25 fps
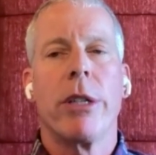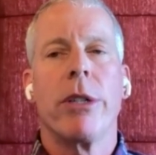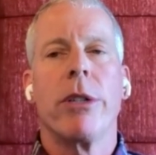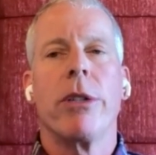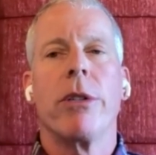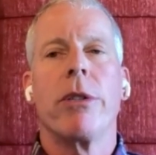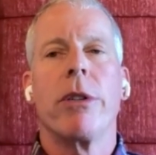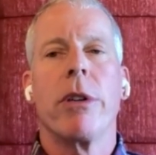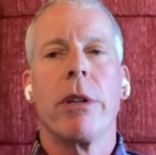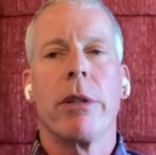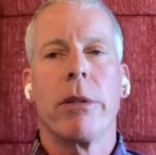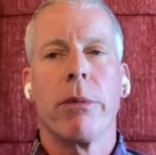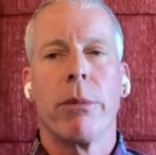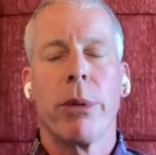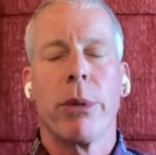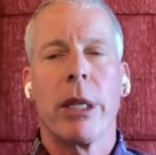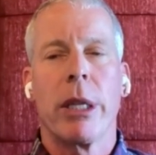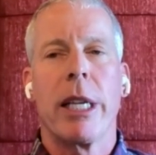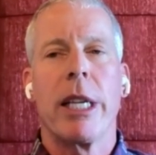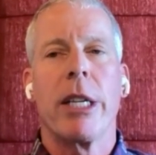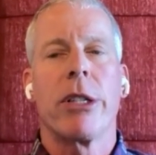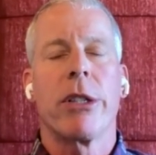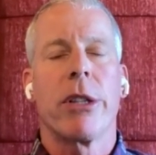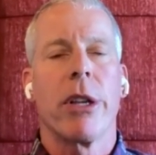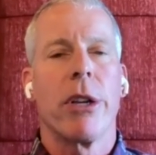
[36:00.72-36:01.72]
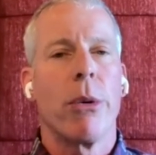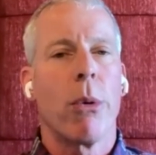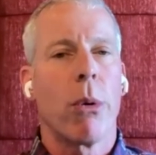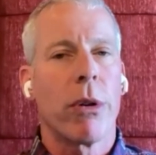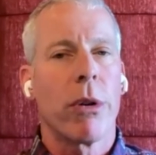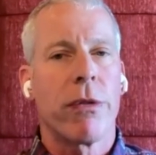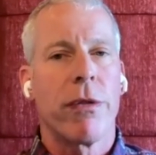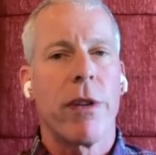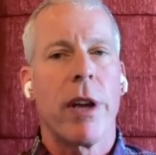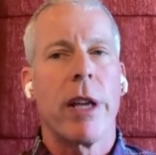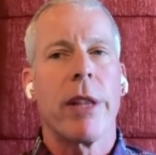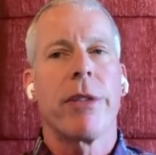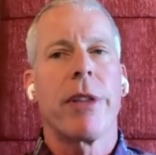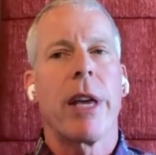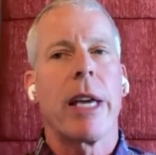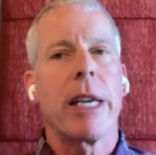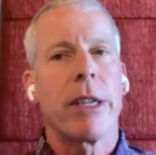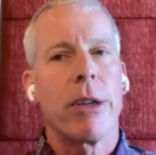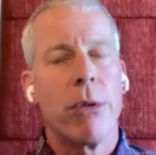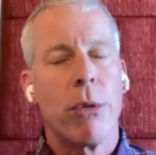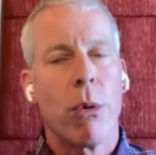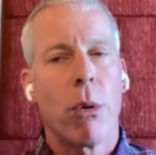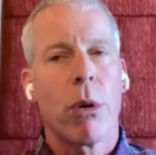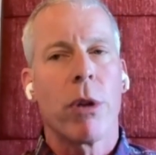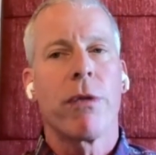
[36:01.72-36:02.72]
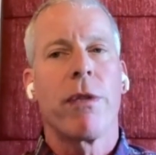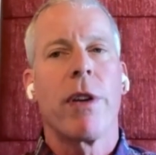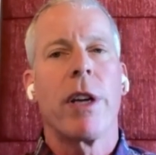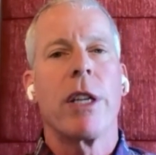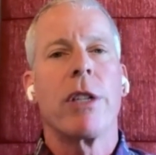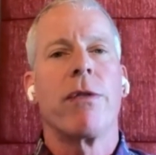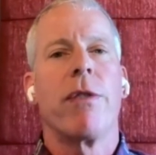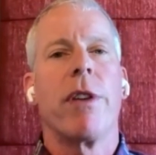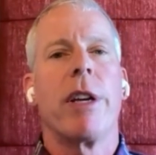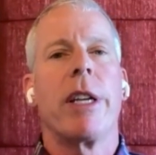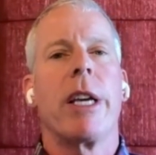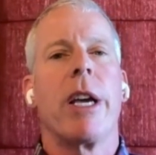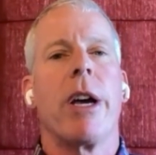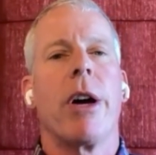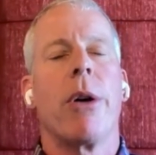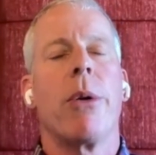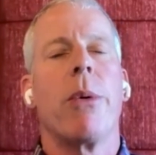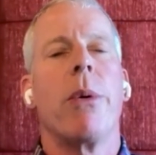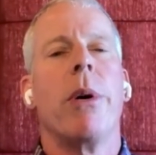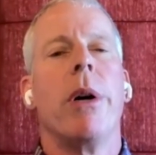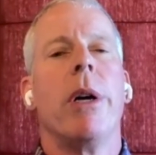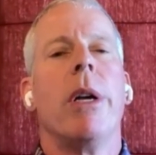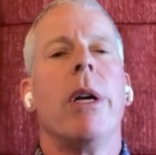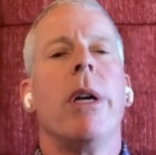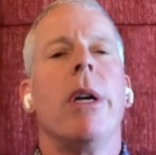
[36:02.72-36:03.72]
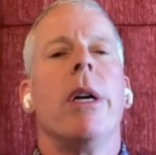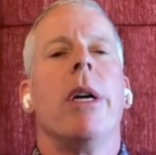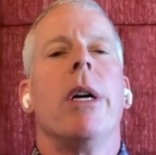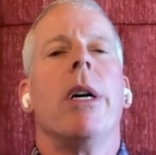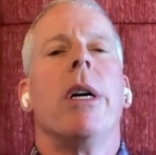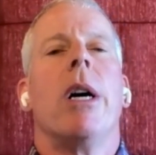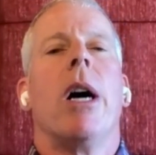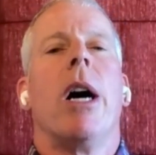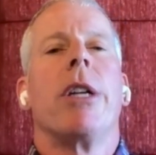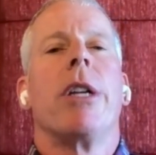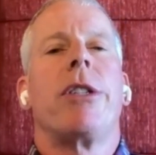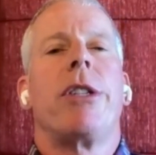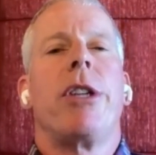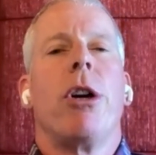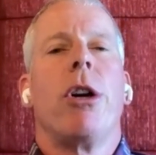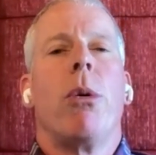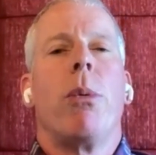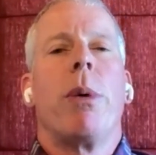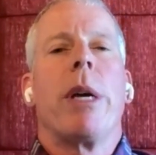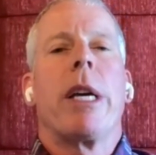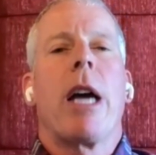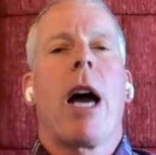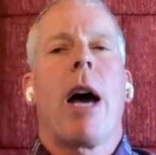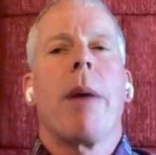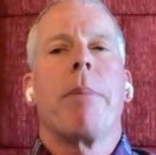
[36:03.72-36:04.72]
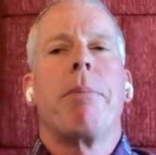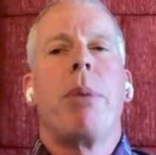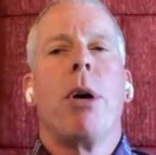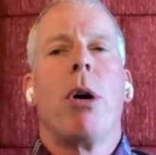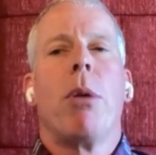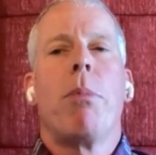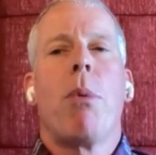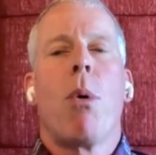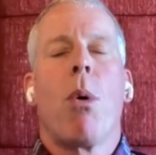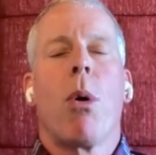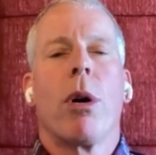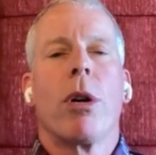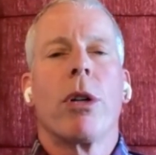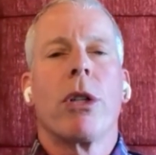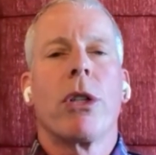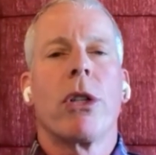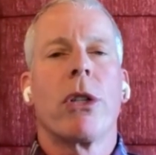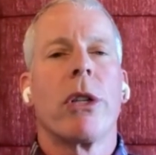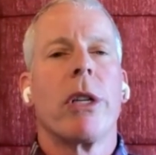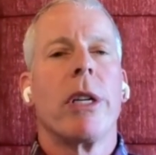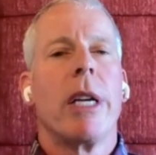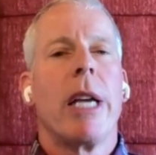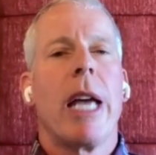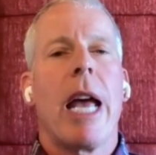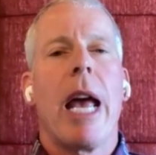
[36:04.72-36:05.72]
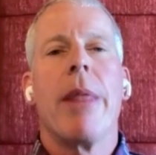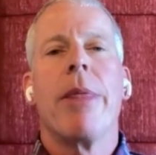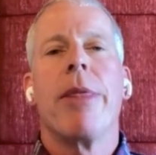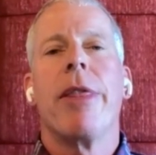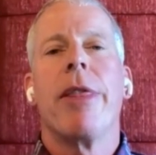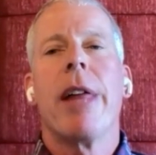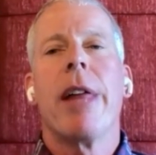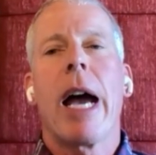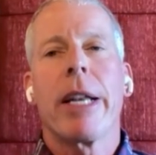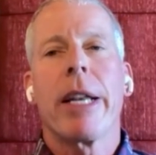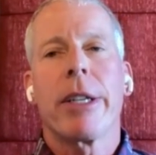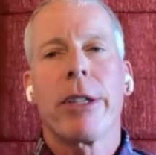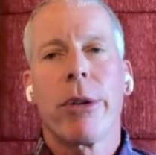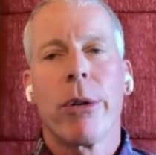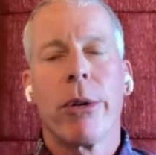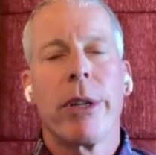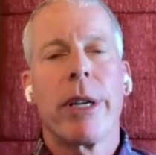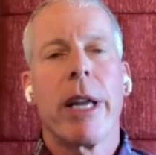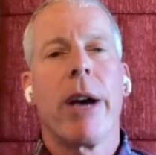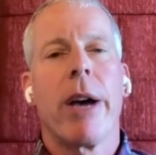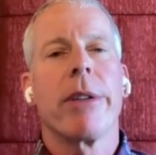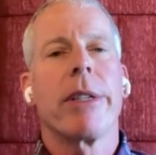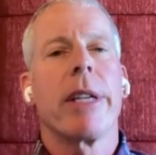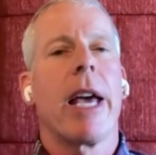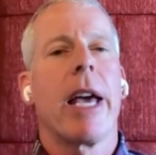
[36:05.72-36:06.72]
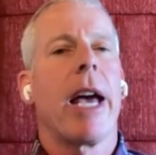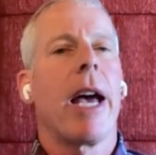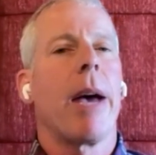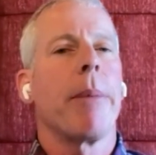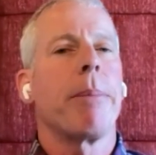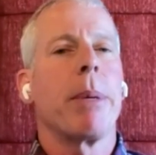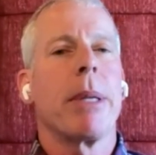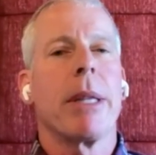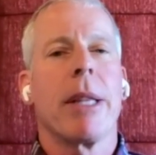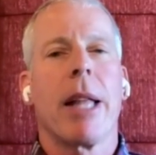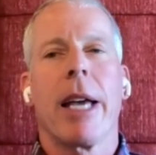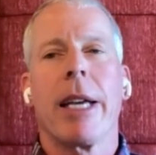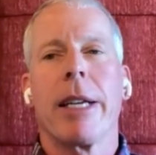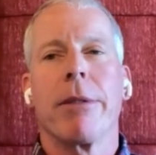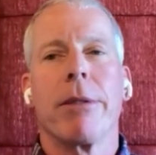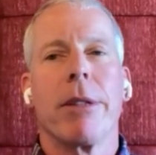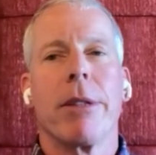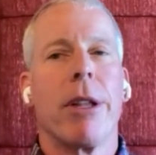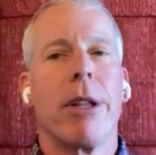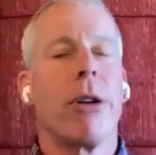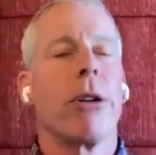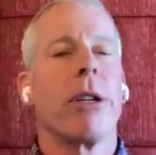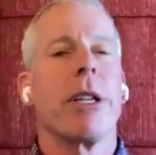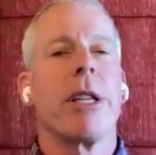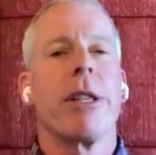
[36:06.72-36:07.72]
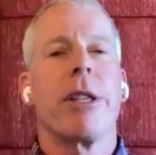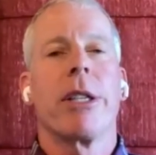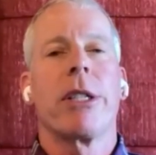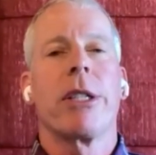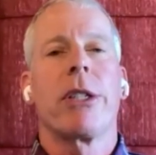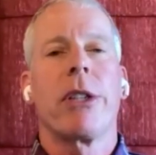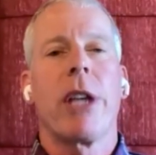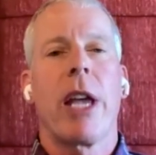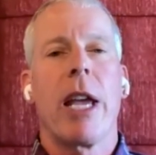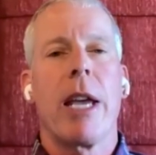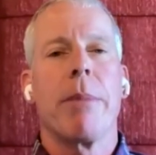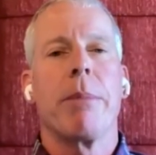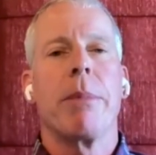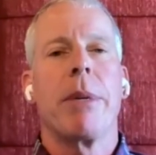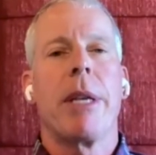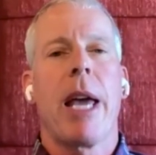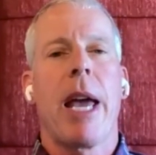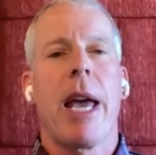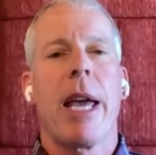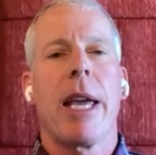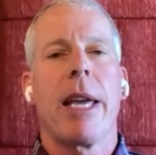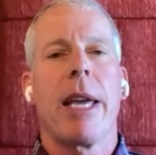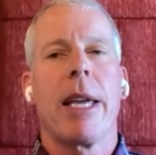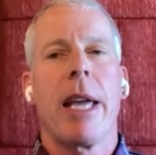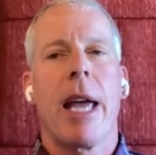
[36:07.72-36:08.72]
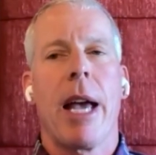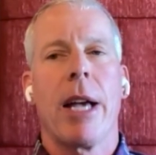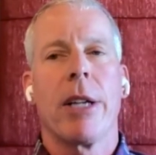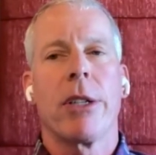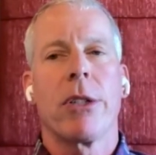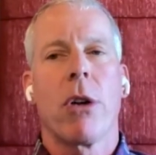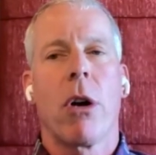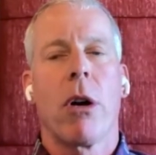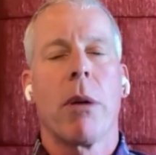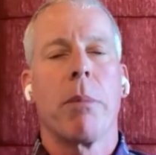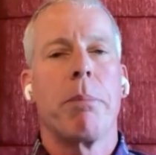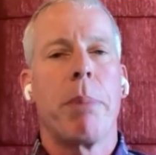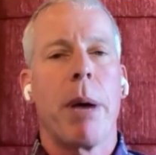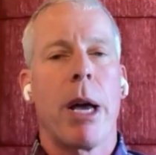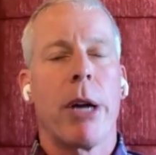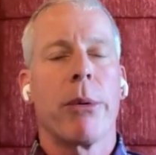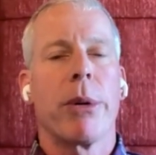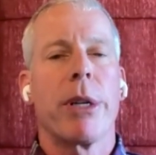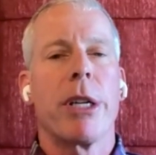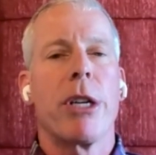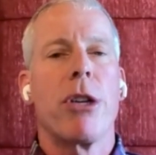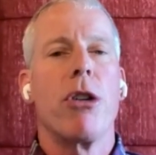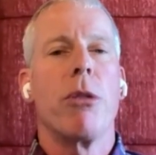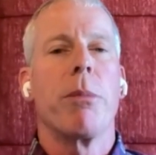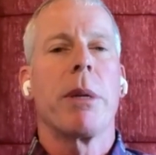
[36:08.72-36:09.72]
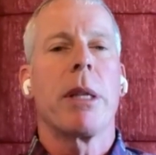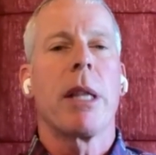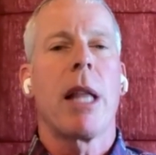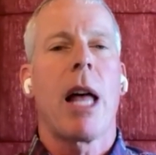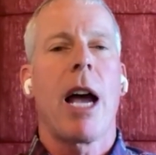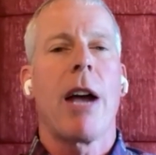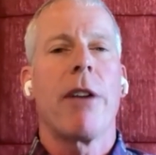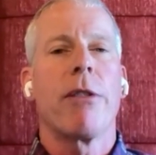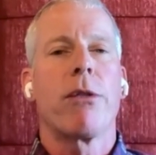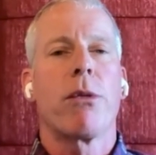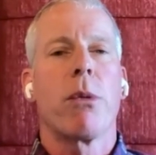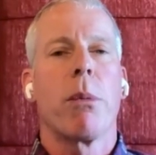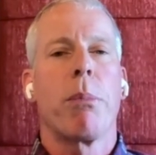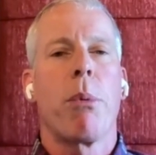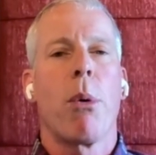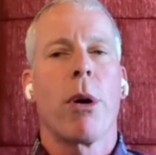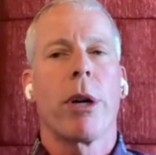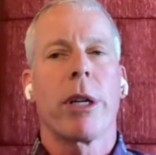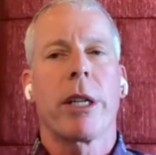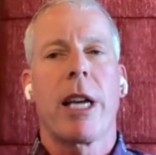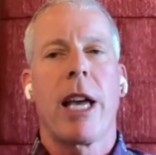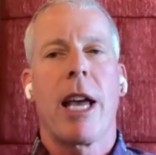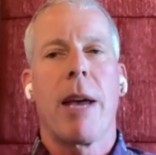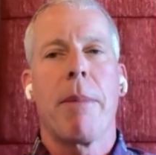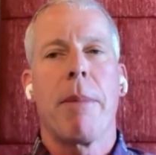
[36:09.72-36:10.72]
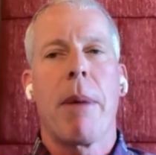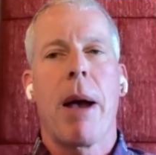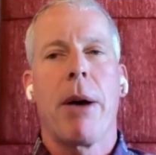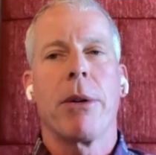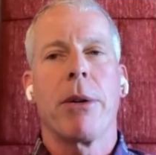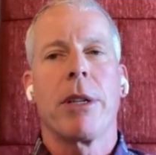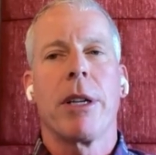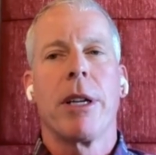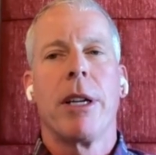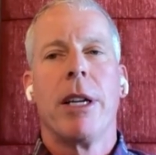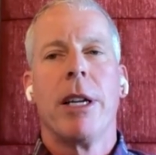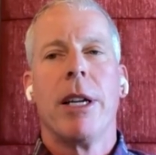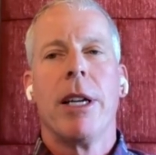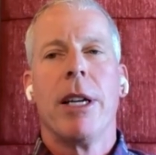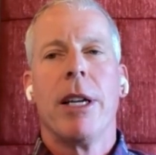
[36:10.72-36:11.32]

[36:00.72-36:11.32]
we didn't release the North Face, thank you, North Face video until we got billboards. And that turned out to happen like literally the same day as our Bettering Human Lives report came out.